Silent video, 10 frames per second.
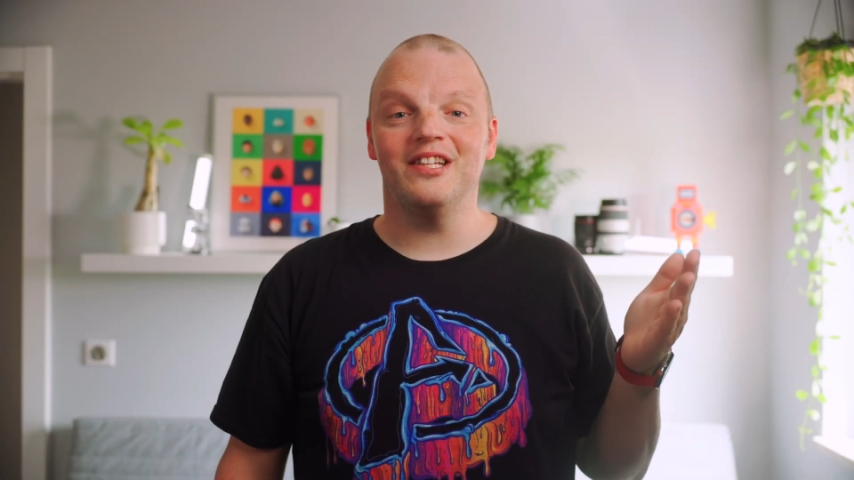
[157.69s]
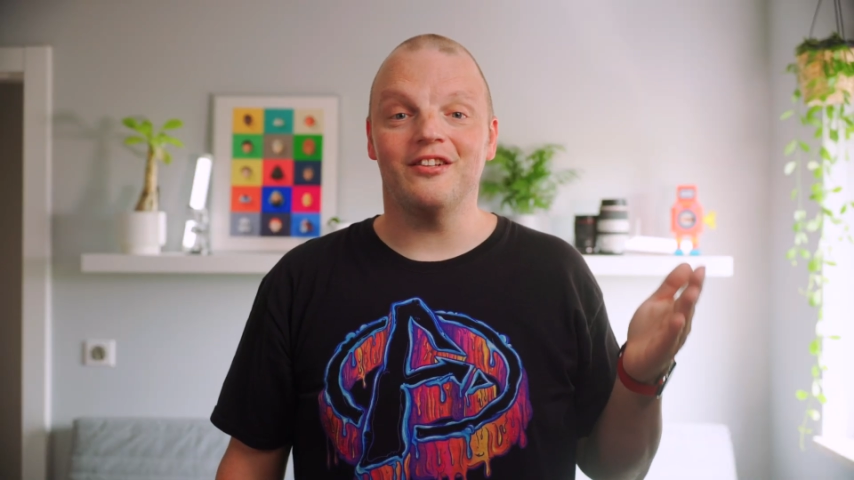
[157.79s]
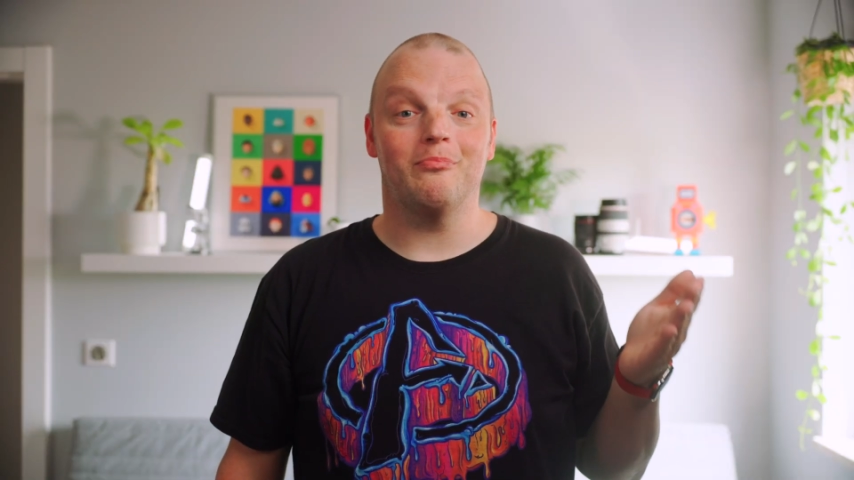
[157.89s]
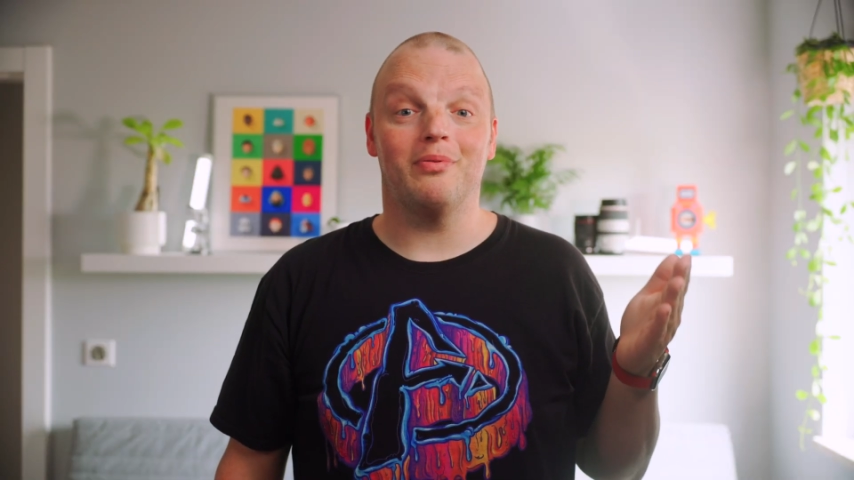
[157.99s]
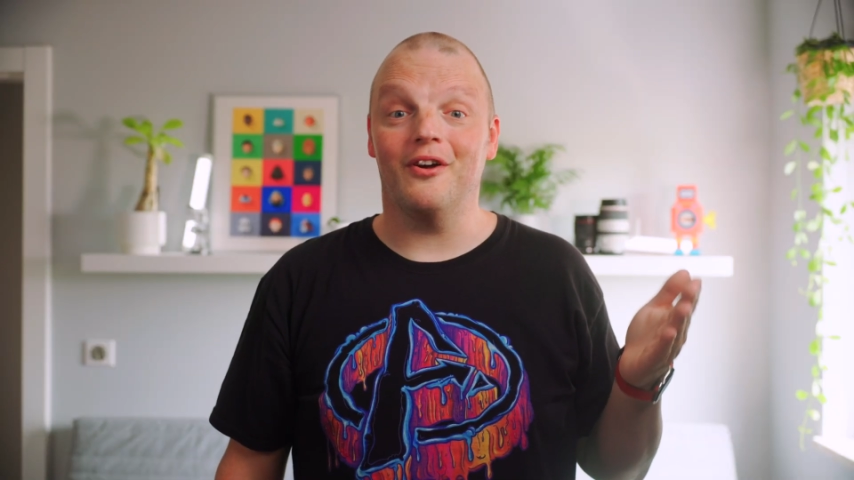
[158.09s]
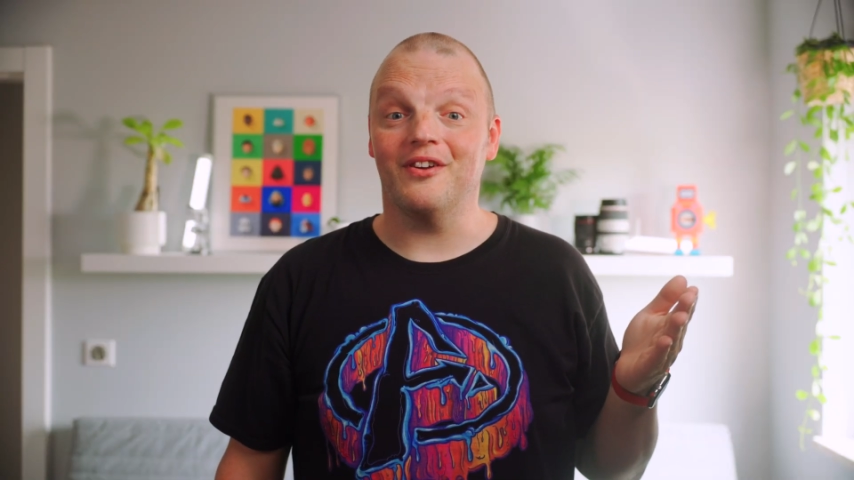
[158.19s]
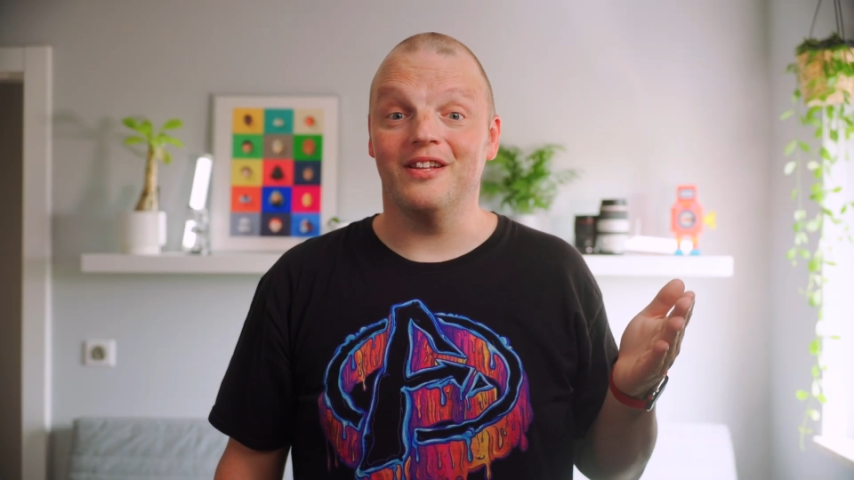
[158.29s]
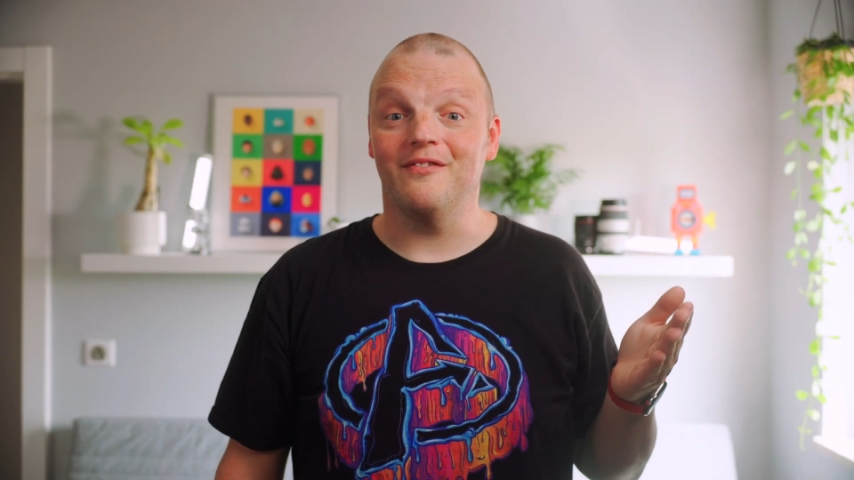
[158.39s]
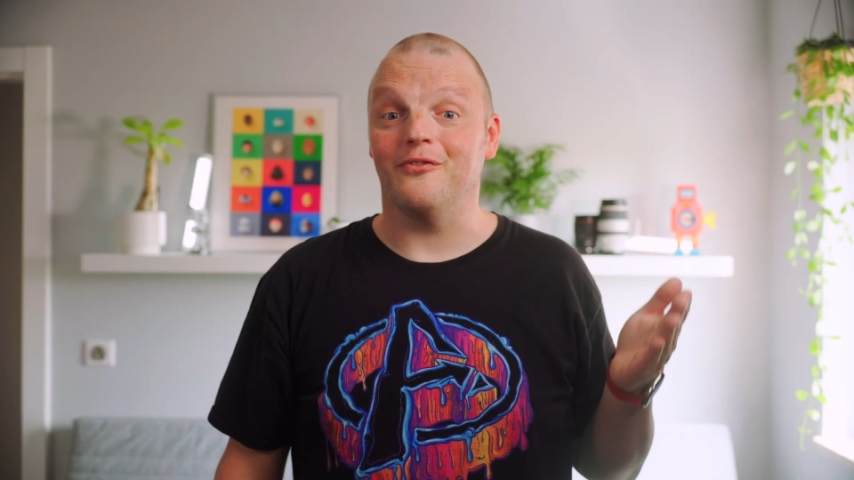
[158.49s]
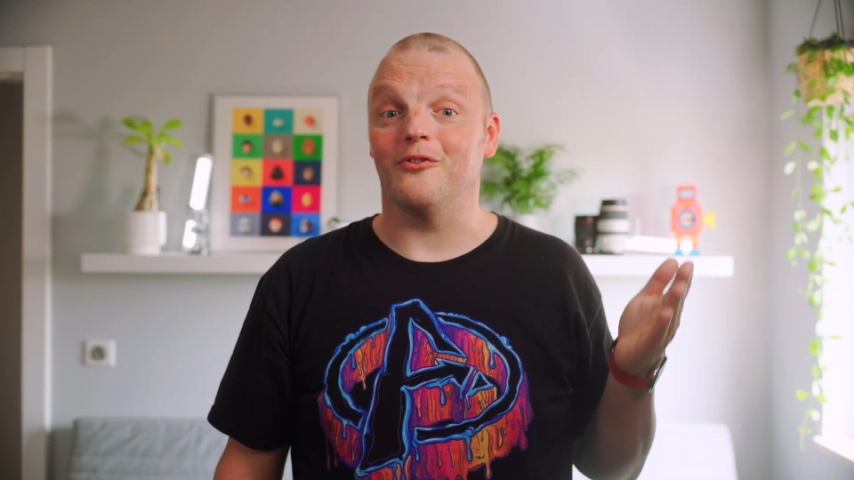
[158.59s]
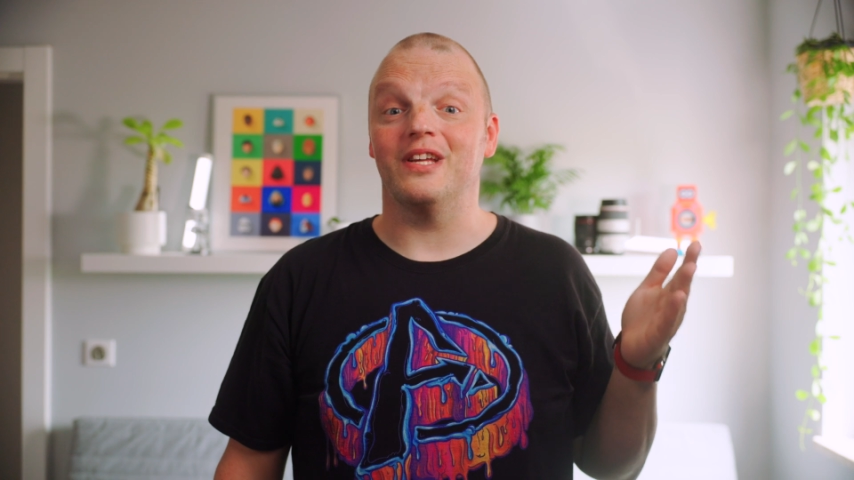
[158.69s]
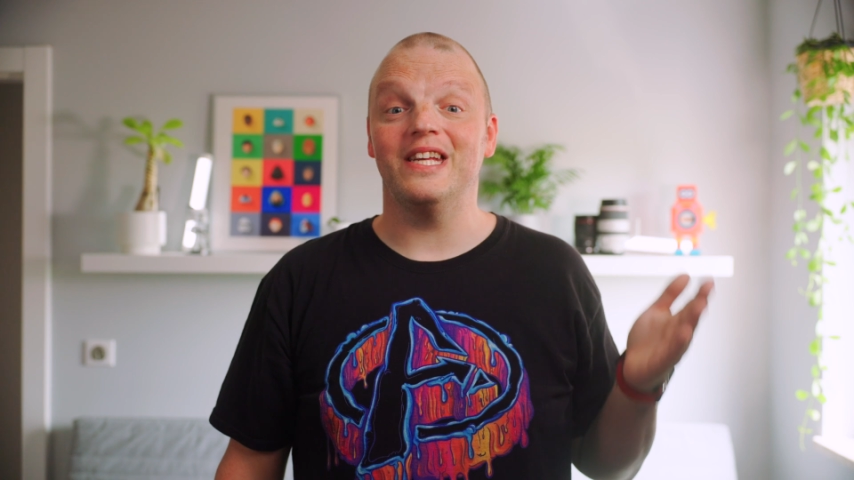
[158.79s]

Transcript: little plugin for